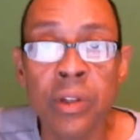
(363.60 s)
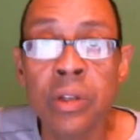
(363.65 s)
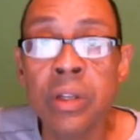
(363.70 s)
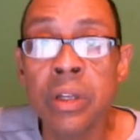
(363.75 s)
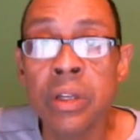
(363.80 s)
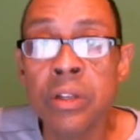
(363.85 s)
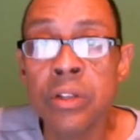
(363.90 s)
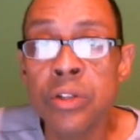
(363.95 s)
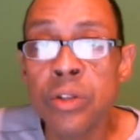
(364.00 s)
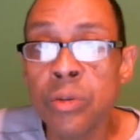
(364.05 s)

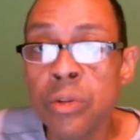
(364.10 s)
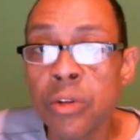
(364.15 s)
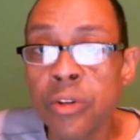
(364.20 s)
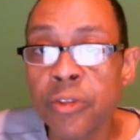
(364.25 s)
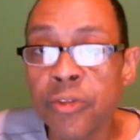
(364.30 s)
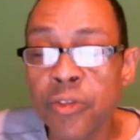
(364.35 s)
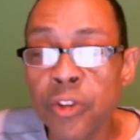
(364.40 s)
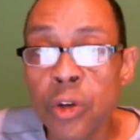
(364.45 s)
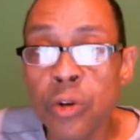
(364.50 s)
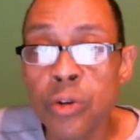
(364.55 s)
into the
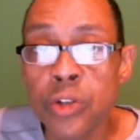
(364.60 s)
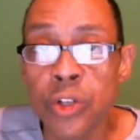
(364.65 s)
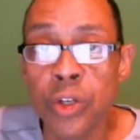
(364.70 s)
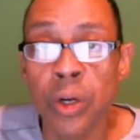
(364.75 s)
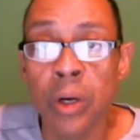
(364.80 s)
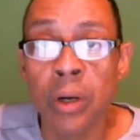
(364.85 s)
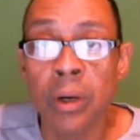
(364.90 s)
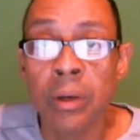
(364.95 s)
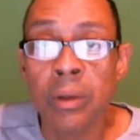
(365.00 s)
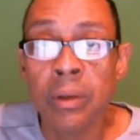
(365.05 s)

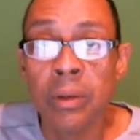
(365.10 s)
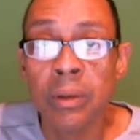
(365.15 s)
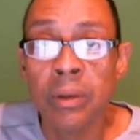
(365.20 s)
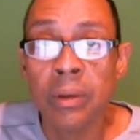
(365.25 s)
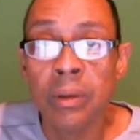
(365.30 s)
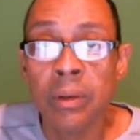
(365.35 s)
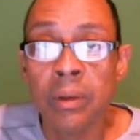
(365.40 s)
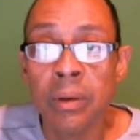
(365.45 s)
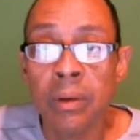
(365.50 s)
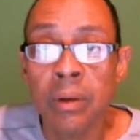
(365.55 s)
future?
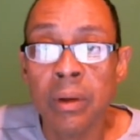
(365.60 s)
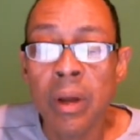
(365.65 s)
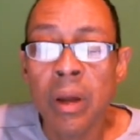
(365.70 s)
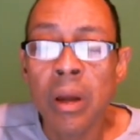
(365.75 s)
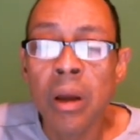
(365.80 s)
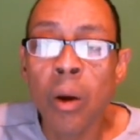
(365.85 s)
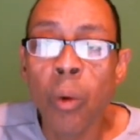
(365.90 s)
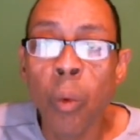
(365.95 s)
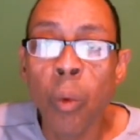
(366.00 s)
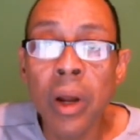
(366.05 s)

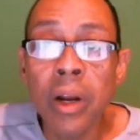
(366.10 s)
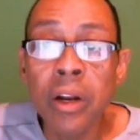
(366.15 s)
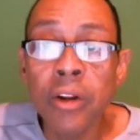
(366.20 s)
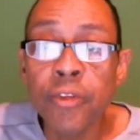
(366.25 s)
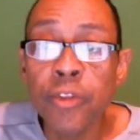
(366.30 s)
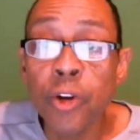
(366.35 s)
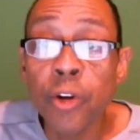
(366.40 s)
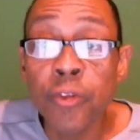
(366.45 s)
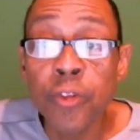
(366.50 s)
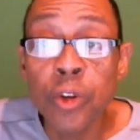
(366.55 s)
And what if
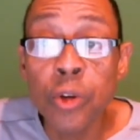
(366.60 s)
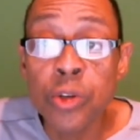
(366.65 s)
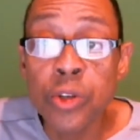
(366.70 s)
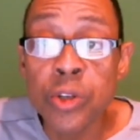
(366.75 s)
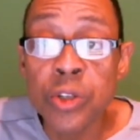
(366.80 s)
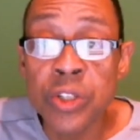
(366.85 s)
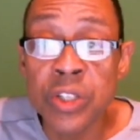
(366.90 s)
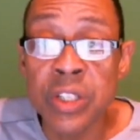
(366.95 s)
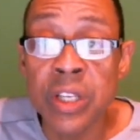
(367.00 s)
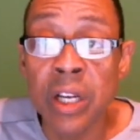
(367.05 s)
your
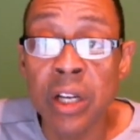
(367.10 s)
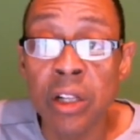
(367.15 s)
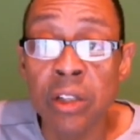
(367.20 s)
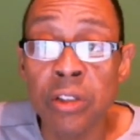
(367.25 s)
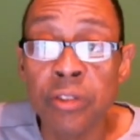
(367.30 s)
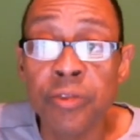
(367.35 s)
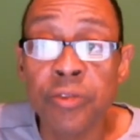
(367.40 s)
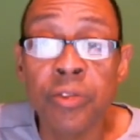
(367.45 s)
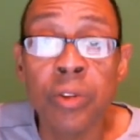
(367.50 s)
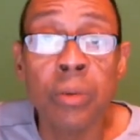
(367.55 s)
future
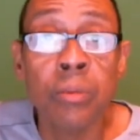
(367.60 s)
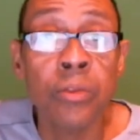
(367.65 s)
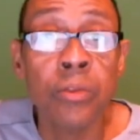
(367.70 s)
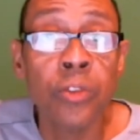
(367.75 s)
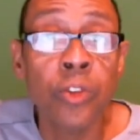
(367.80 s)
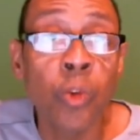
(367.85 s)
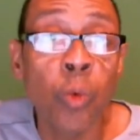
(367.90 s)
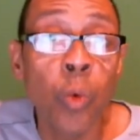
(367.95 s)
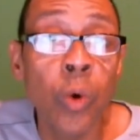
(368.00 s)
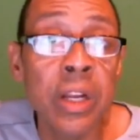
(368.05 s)
self from
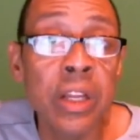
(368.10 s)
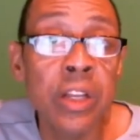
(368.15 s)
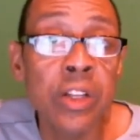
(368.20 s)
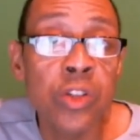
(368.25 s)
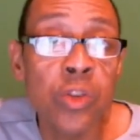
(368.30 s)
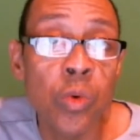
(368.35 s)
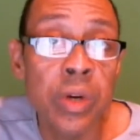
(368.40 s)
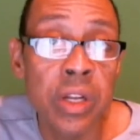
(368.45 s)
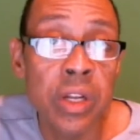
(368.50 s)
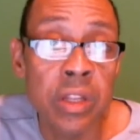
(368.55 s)

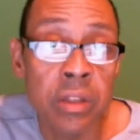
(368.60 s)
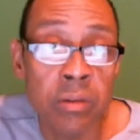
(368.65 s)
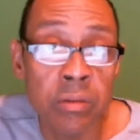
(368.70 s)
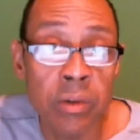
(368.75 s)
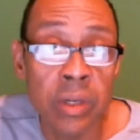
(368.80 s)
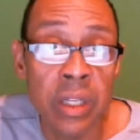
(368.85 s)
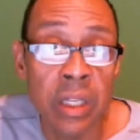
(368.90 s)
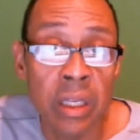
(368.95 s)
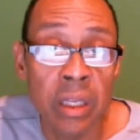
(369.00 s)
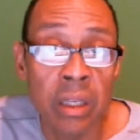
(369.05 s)

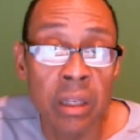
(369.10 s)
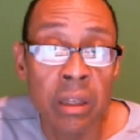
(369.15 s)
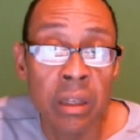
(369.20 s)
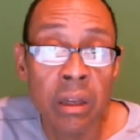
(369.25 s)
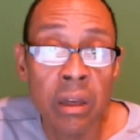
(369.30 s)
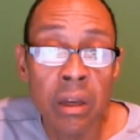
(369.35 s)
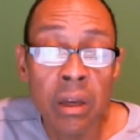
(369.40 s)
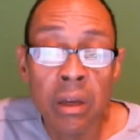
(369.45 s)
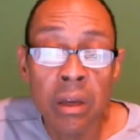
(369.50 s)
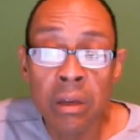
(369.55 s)
2023
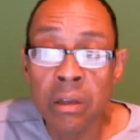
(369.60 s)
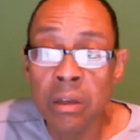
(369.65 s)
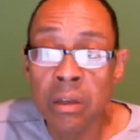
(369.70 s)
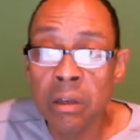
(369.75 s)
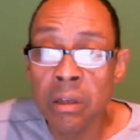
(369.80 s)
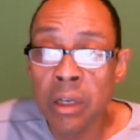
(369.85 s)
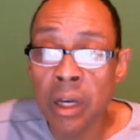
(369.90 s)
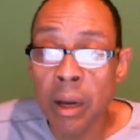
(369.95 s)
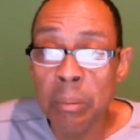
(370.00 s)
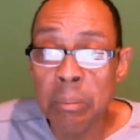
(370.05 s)

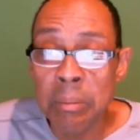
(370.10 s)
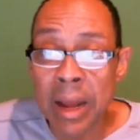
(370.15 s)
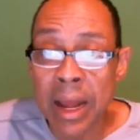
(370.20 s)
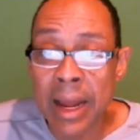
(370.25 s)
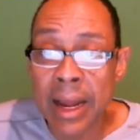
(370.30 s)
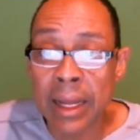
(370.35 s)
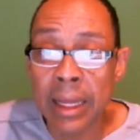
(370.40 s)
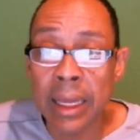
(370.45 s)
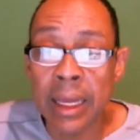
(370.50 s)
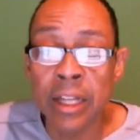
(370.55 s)
could come
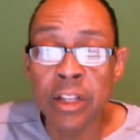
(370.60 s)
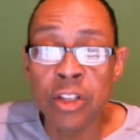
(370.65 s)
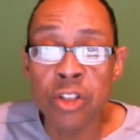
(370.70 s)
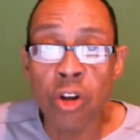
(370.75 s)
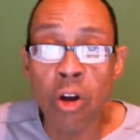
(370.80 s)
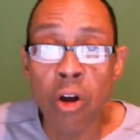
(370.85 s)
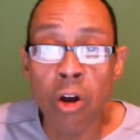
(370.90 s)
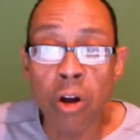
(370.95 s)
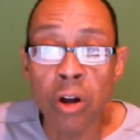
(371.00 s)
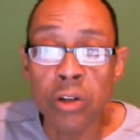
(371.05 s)
back and
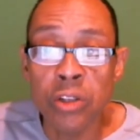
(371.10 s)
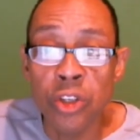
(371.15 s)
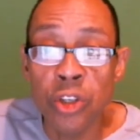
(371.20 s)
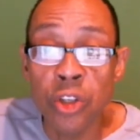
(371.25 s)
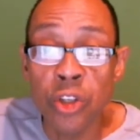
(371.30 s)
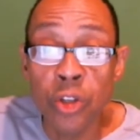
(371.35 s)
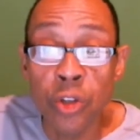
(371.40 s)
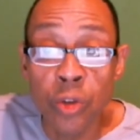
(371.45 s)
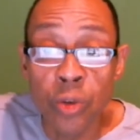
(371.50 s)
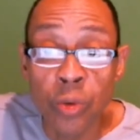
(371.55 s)
talk to
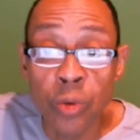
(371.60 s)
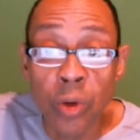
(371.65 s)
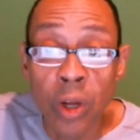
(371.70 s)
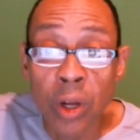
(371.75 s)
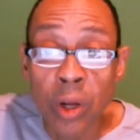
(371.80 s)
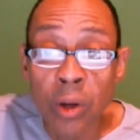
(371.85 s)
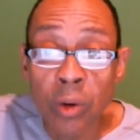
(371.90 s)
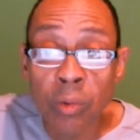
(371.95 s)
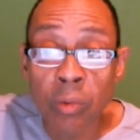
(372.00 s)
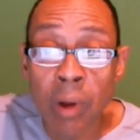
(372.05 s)
you
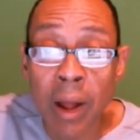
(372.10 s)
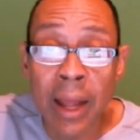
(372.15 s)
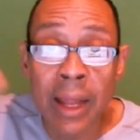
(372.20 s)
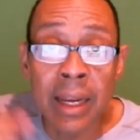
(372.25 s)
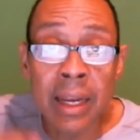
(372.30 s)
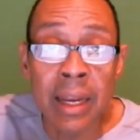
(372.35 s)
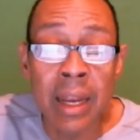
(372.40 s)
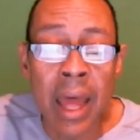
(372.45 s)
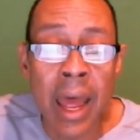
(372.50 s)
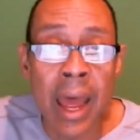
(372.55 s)

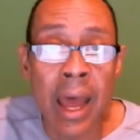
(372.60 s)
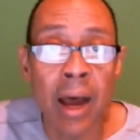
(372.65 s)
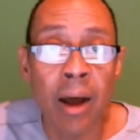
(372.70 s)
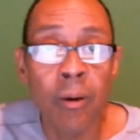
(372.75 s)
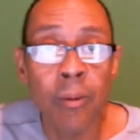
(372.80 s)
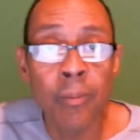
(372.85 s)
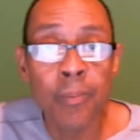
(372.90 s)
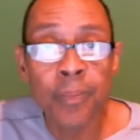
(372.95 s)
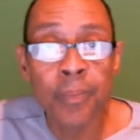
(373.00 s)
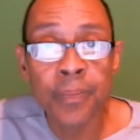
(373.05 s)
right
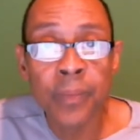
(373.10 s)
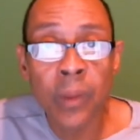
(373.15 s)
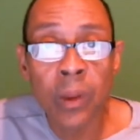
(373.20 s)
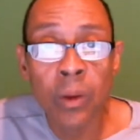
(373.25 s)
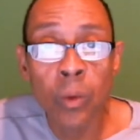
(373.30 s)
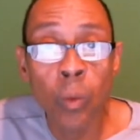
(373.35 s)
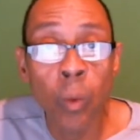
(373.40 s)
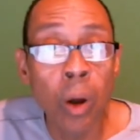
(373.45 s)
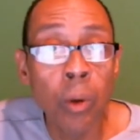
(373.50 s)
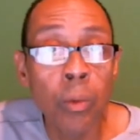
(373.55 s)
now?
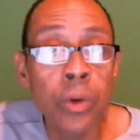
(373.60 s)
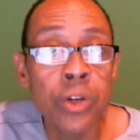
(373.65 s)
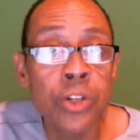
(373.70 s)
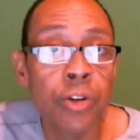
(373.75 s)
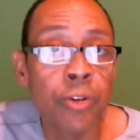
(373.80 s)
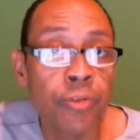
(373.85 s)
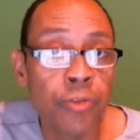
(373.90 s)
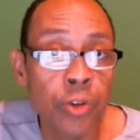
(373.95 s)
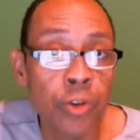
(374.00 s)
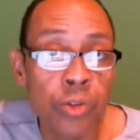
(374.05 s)
What would
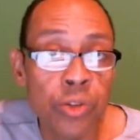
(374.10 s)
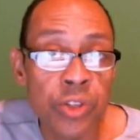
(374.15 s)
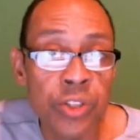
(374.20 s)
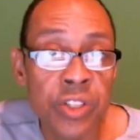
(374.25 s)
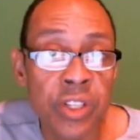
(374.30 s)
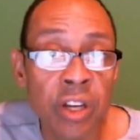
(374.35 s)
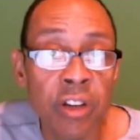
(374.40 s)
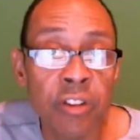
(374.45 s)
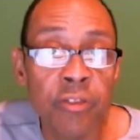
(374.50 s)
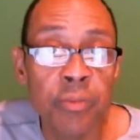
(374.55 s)
your future
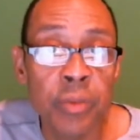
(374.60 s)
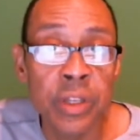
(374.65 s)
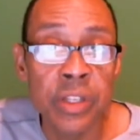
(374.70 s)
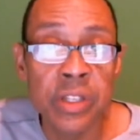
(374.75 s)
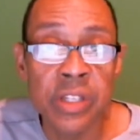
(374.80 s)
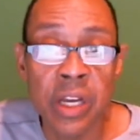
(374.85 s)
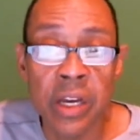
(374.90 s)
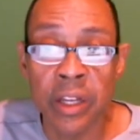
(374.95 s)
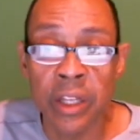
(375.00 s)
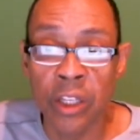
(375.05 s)
self be
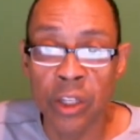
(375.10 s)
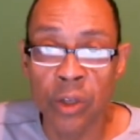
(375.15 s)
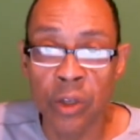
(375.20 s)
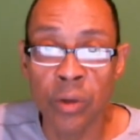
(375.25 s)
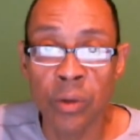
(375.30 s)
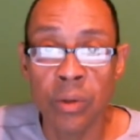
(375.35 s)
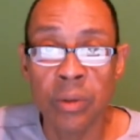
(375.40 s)
telling you?